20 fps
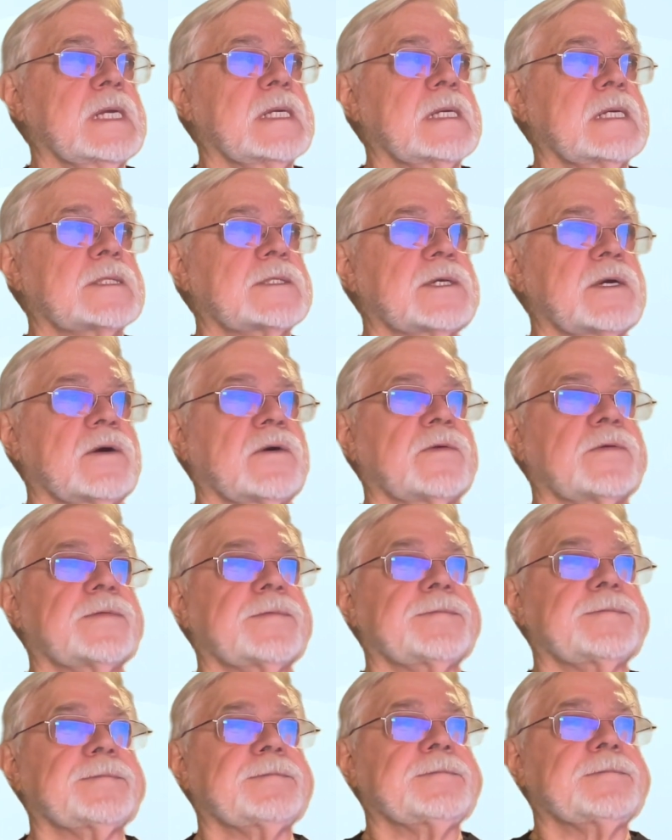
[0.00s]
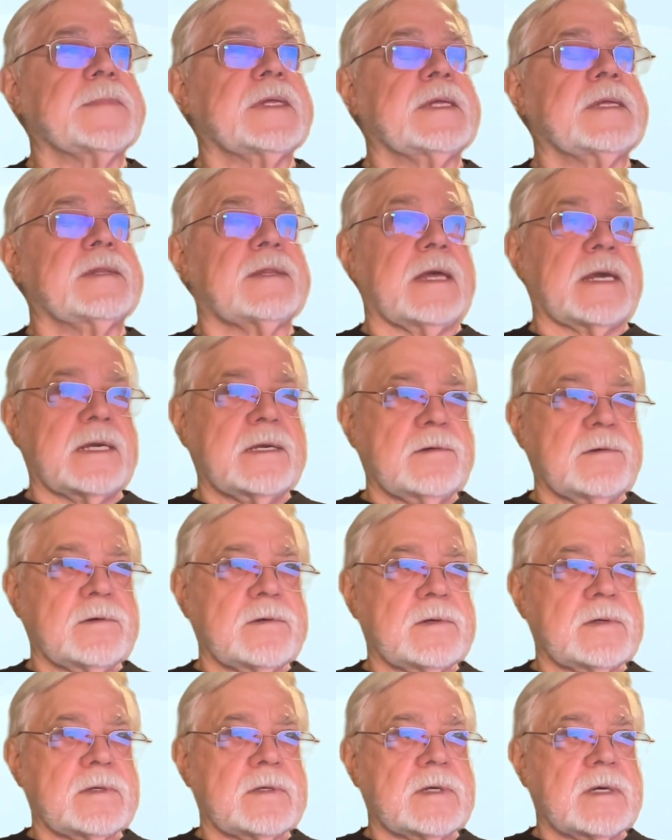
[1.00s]
So thank
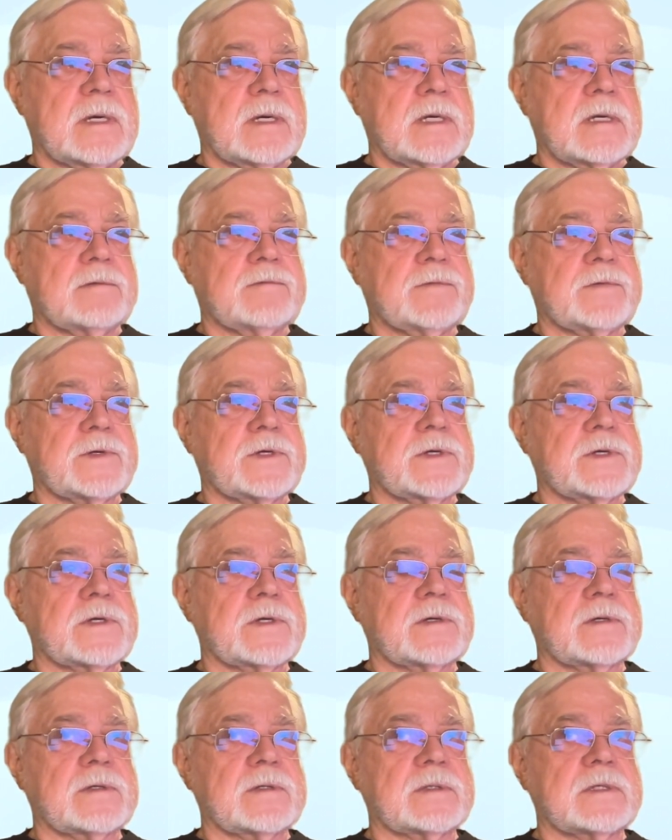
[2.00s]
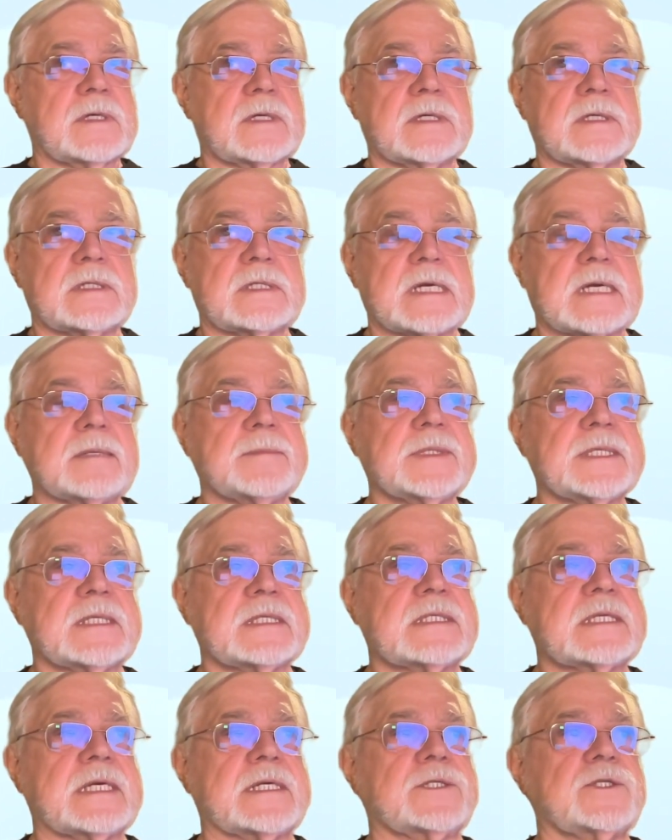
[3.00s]
you for your time and
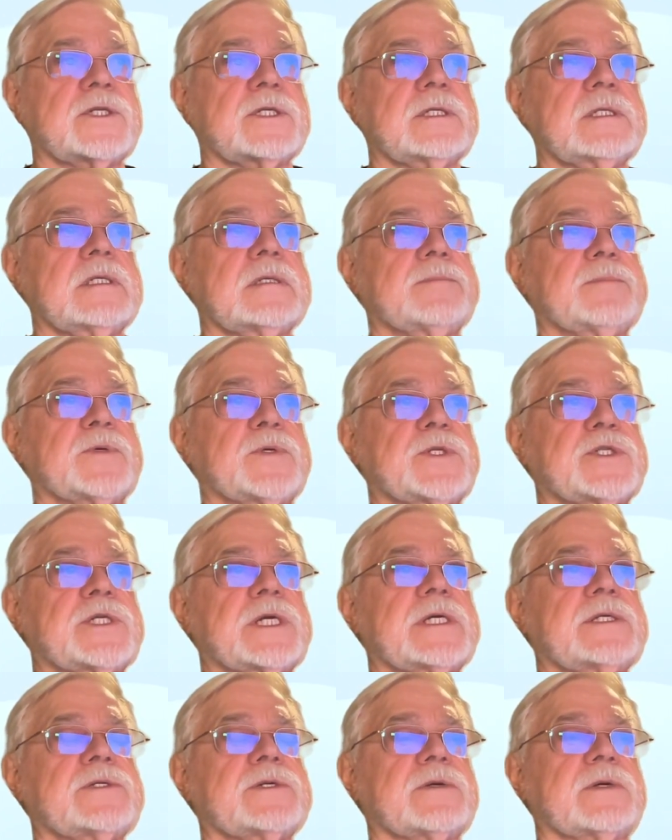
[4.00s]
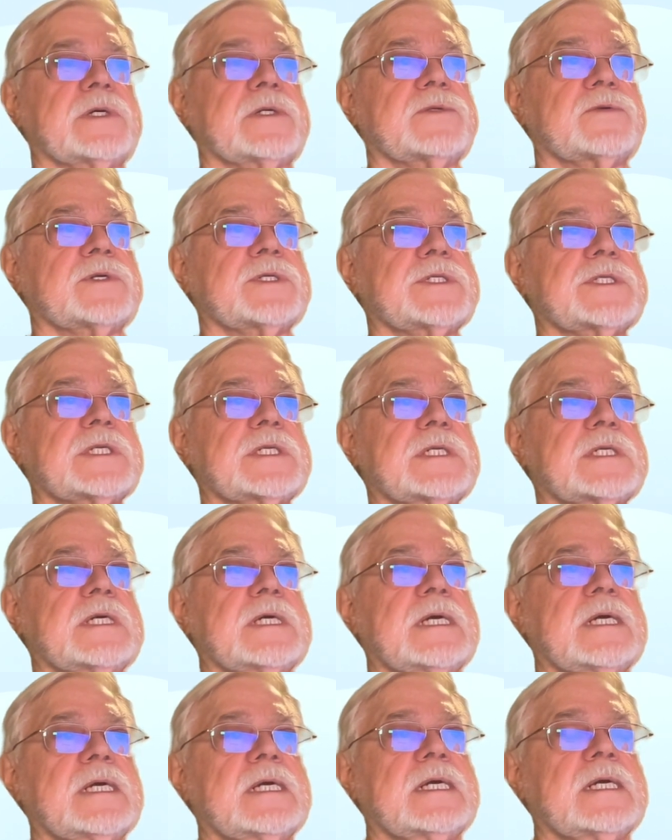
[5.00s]
attention. I appreciate your interest,
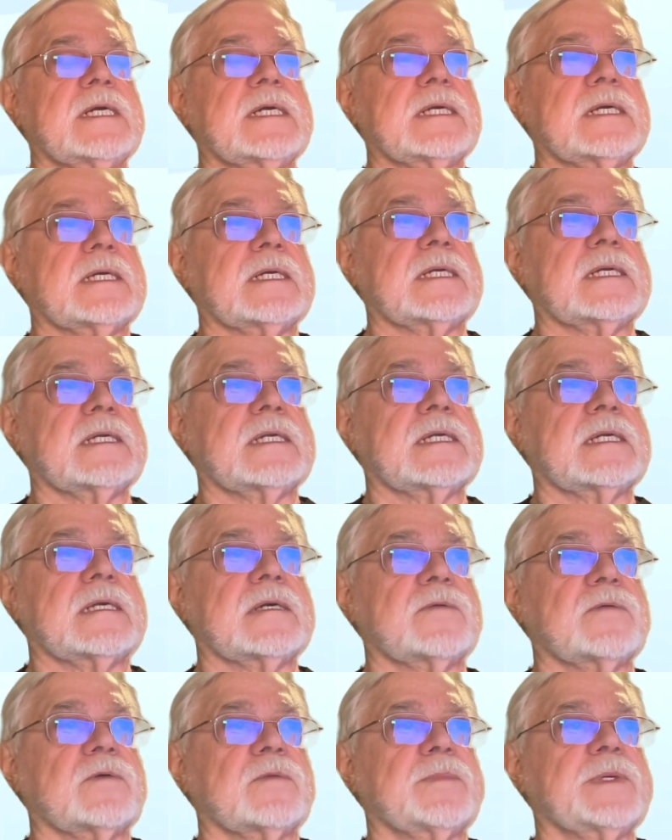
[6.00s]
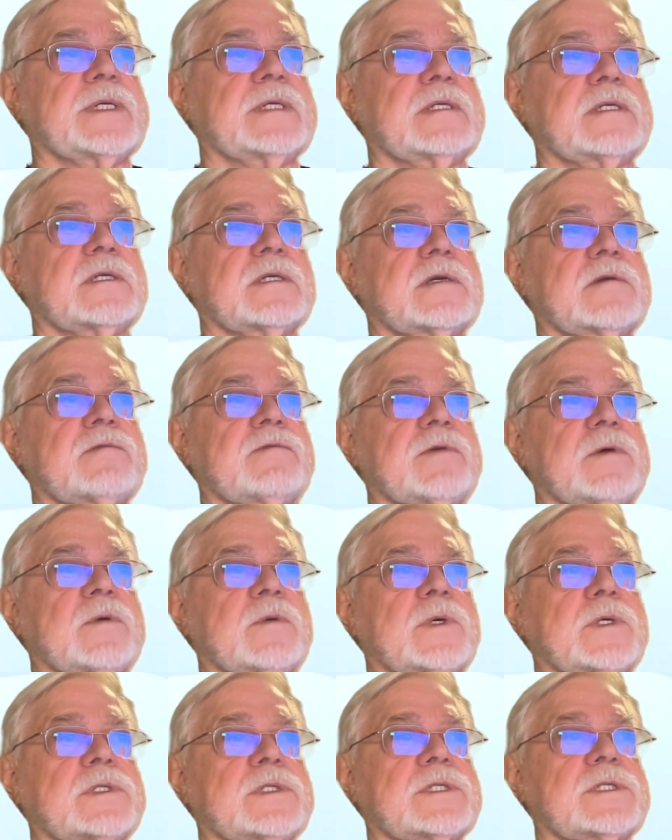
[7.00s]
and we'll be looking
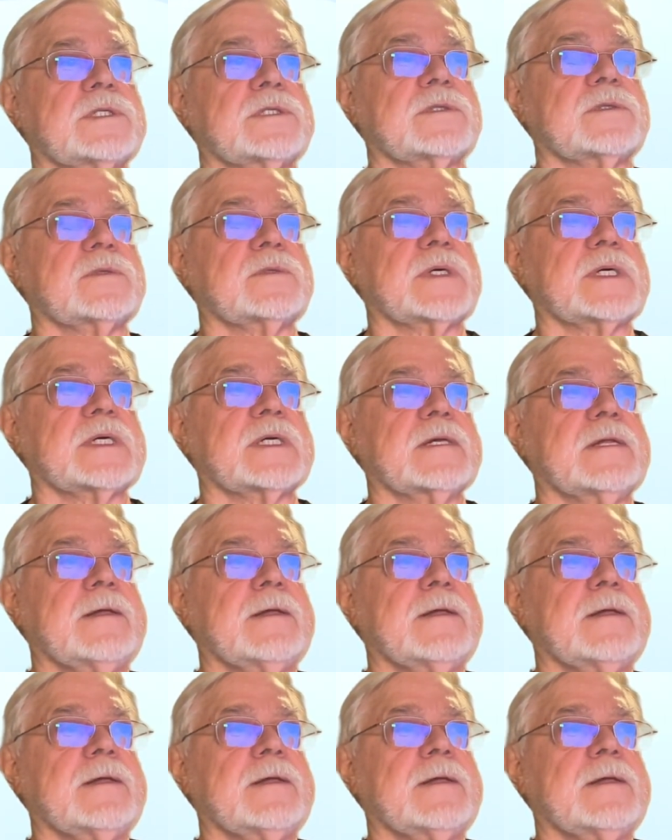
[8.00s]
forward to